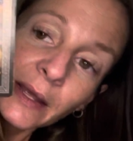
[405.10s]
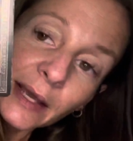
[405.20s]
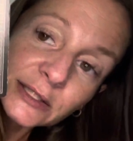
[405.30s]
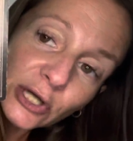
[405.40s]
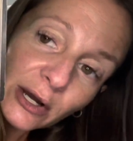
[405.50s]

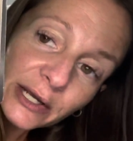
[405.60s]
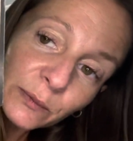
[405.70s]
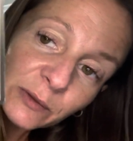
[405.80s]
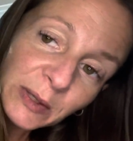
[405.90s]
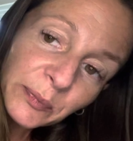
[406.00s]
and talking
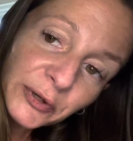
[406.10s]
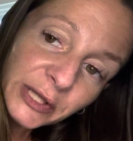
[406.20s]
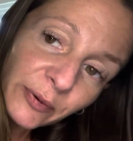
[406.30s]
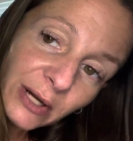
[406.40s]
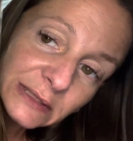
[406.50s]
with people in
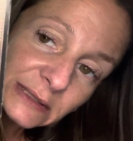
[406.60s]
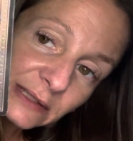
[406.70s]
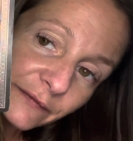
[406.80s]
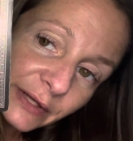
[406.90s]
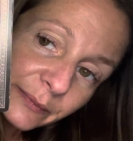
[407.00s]
the process
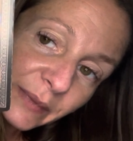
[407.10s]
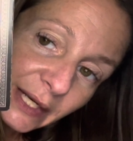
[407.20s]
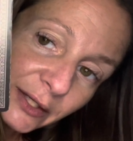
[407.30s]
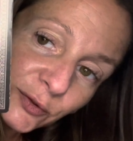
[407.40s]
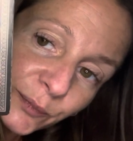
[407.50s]
of it,
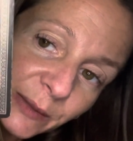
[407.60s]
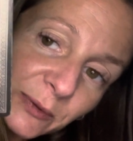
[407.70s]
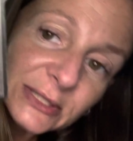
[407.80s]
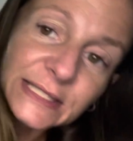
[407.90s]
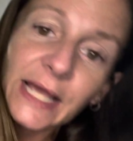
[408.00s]
meeting new
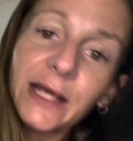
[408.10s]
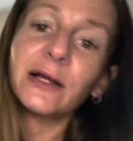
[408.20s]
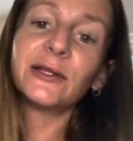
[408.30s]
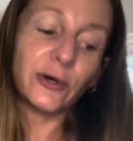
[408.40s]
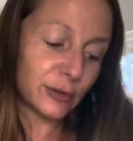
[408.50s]
people, saying
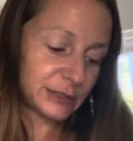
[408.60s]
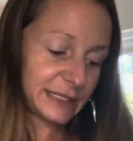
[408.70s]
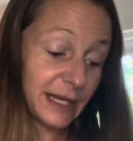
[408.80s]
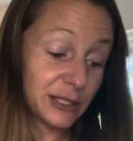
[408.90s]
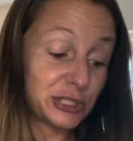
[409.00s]
hello,
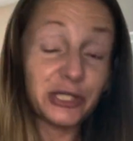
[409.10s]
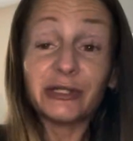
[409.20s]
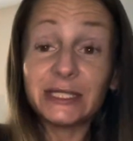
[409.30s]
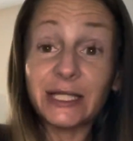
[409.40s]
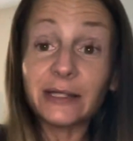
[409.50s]
saying
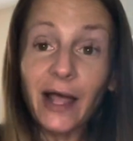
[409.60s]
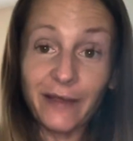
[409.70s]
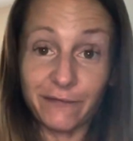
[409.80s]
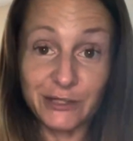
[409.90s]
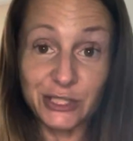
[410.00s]
cheers to
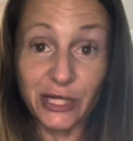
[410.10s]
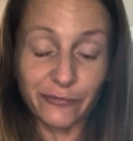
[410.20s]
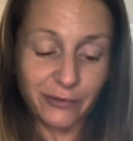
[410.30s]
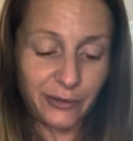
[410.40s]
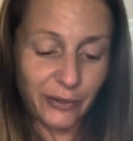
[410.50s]
life in
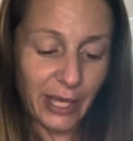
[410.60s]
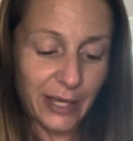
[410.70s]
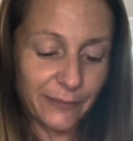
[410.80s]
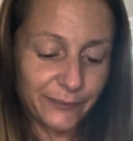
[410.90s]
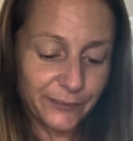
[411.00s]
general,
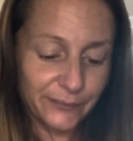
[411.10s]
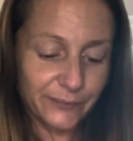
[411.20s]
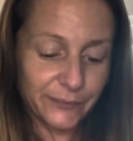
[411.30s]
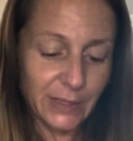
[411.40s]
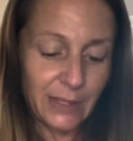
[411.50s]
okay?
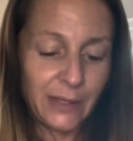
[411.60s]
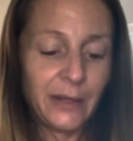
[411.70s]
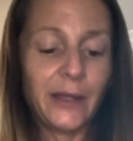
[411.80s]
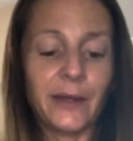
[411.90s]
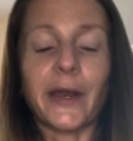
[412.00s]

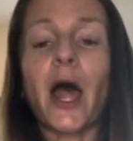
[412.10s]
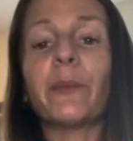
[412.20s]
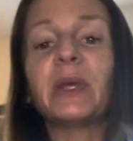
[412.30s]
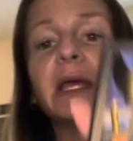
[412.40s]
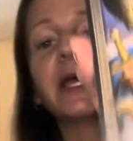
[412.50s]

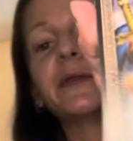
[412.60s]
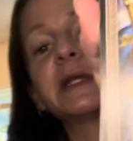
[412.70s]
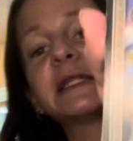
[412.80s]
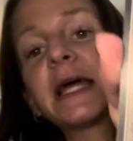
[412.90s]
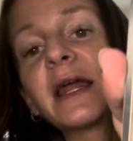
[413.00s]
Not being in
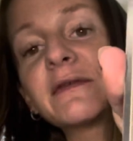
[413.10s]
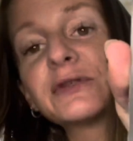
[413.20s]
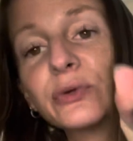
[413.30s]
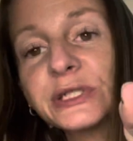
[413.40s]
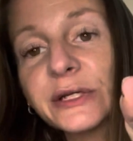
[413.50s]
this Knight of
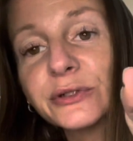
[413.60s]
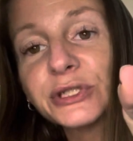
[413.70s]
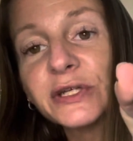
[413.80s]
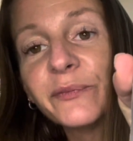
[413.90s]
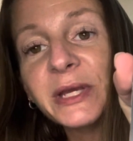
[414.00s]
Swords
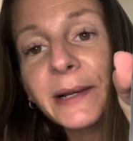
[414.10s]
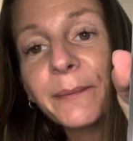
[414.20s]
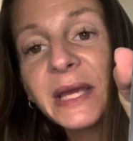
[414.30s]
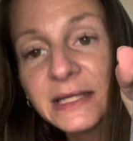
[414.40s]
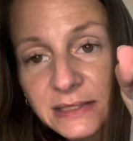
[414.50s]
energy of being
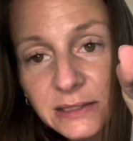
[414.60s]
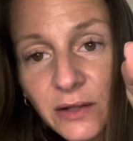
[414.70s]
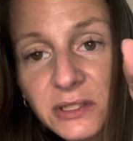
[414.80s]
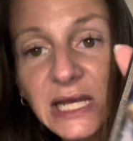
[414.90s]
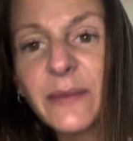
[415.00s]
pissed
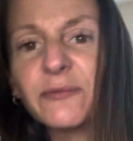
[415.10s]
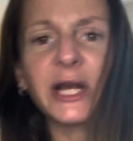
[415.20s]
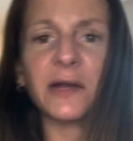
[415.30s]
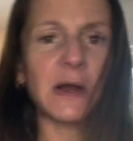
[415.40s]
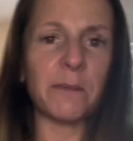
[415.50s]
all the time,
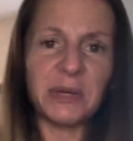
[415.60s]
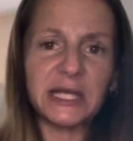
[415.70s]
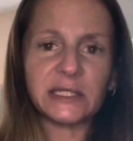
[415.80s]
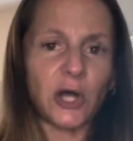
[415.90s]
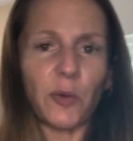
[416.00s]
running around
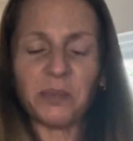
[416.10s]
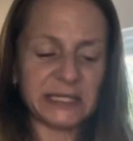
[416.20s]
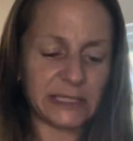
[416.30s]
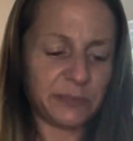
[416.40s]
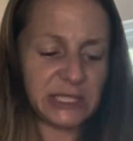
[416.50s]
pissed, all
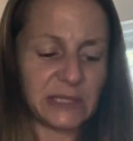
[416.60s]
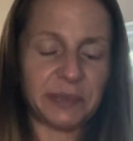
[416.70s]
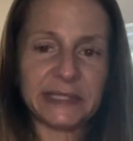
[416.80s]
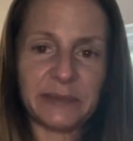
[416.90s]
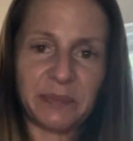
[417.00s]
busy, busy,
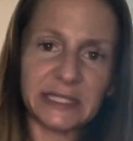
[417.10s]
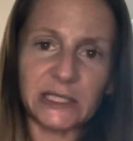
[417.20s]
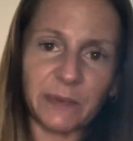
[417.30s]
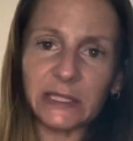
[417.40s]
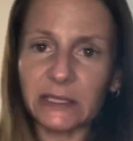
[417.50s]
busy,
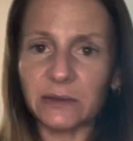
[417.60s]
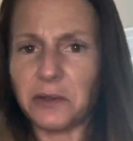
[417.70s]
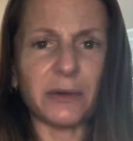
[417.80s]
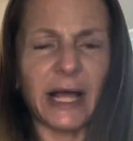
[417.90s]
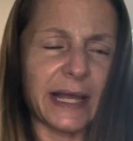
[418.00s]
pissed, pissed.
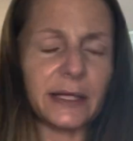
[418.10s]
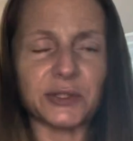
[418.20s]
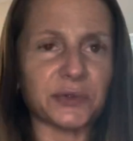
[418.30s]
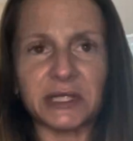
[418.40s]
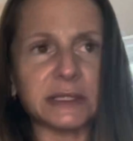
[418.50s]
Oh, I gotta
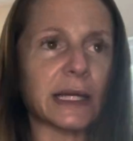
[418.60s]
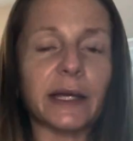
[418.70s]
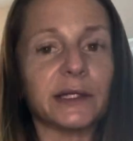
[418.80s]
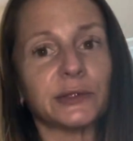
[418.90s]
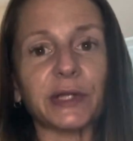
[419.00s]
do this, I
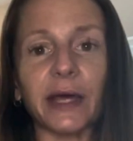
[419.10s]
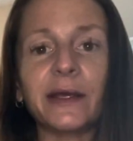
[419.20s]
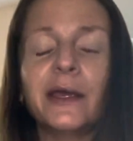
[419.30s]
gotta do that.